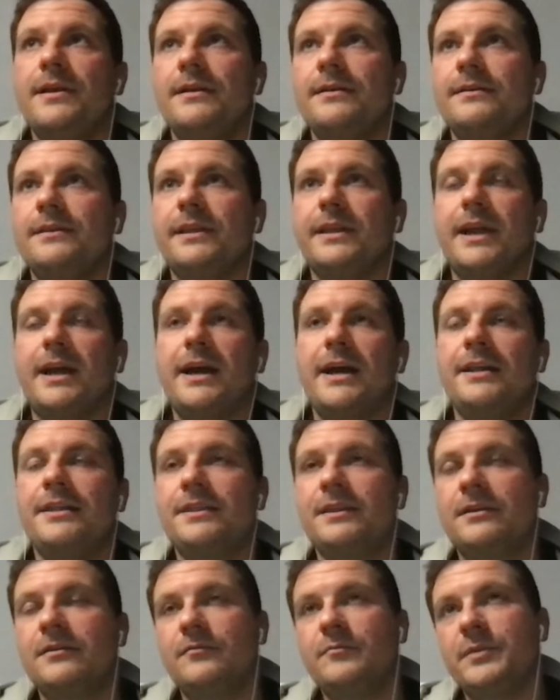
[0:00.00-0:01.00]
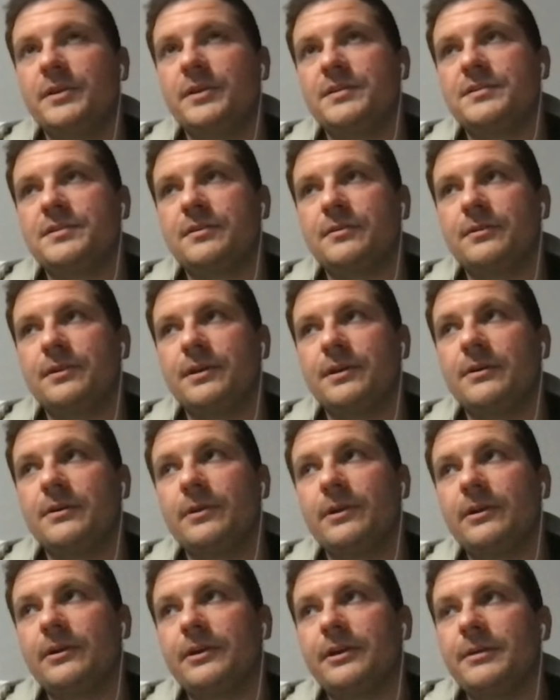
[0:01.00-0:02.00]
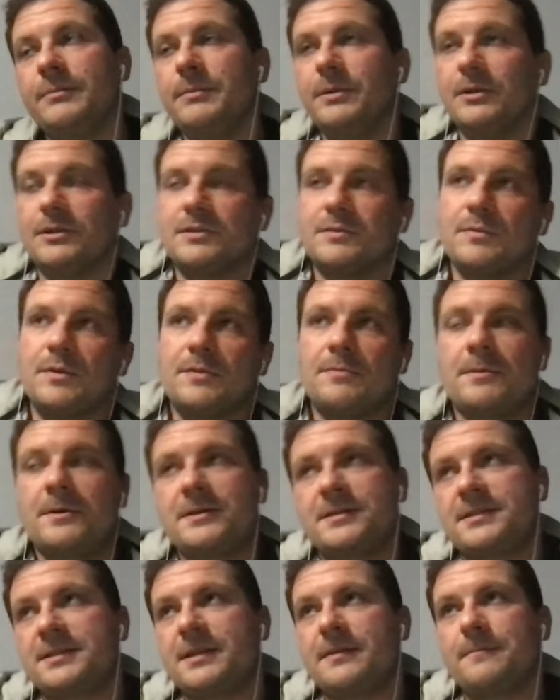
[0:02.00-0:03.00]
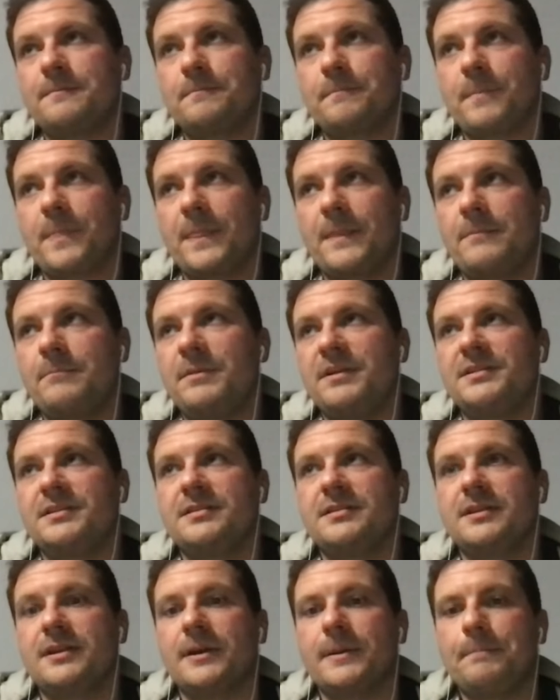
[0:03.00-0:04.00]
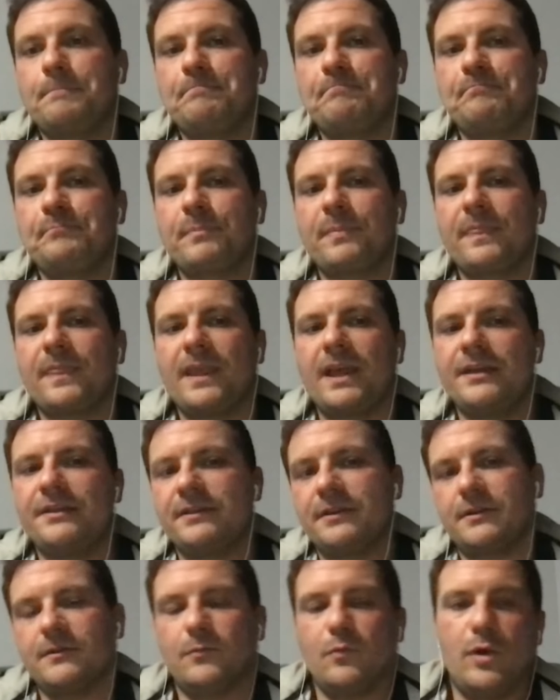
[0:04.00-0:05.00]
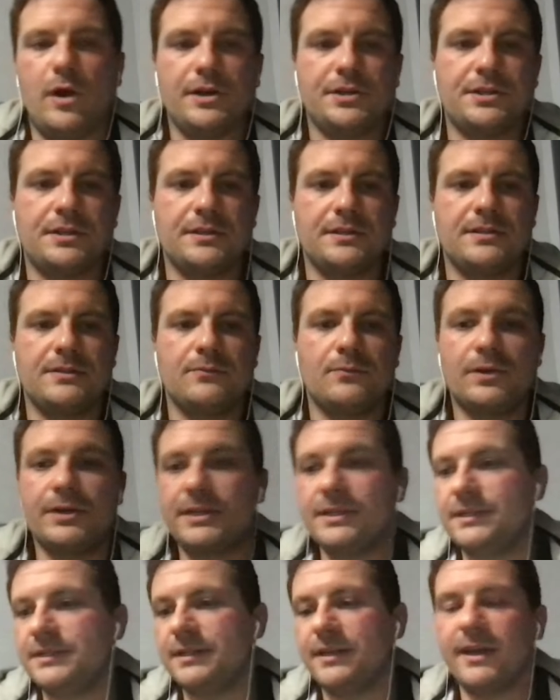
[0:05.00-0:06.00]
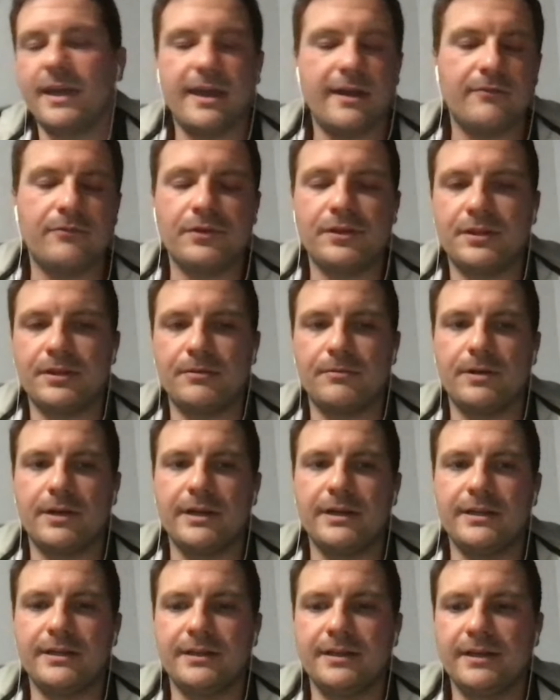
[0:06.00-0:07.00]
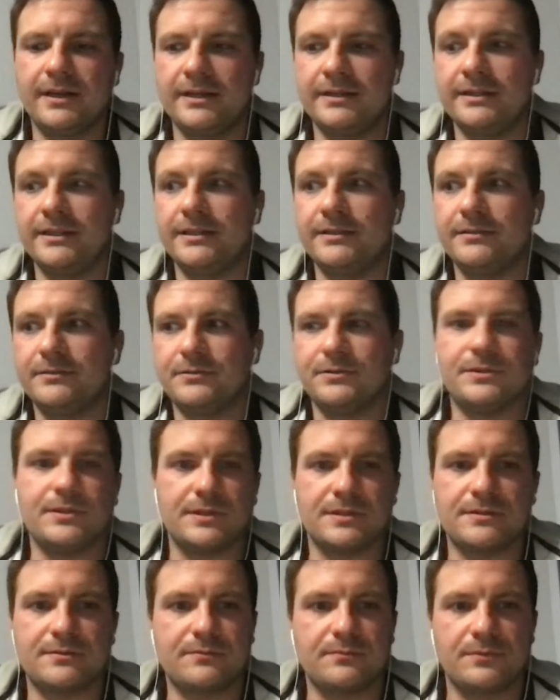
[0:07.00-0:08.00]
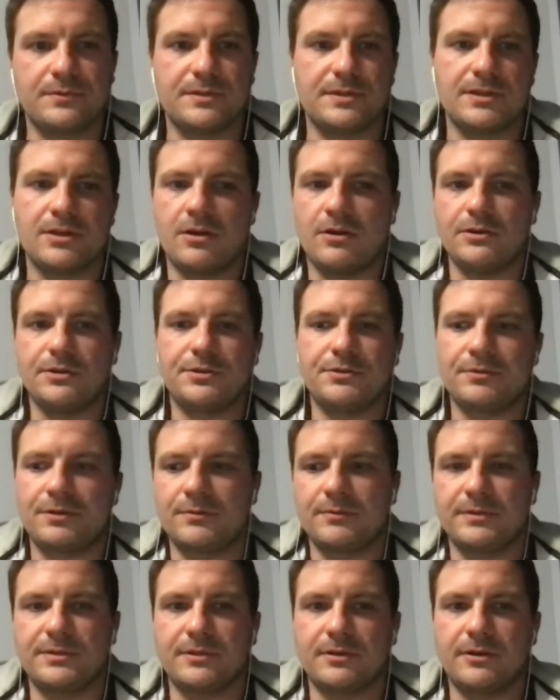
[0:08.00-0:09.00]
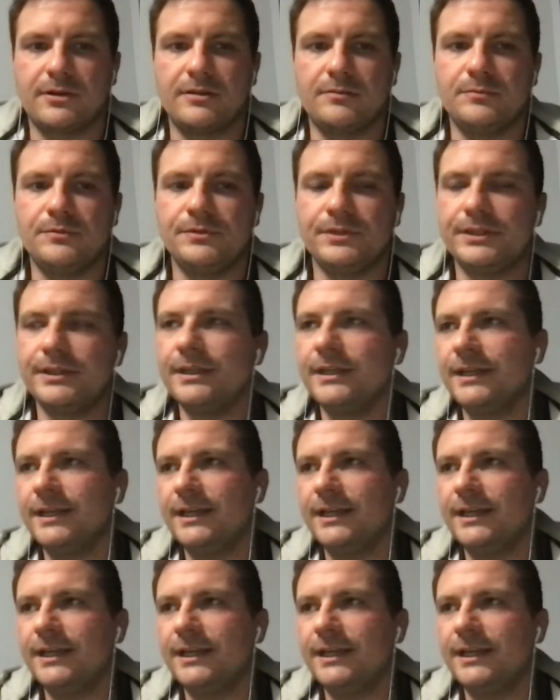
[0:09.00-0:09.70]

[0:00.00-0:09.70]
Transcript: like I think of Minnesota where Ihmir Smith Marsette messes it up. I think of Washington, where he did everything right and then just was a yard short with Darnell Mooney.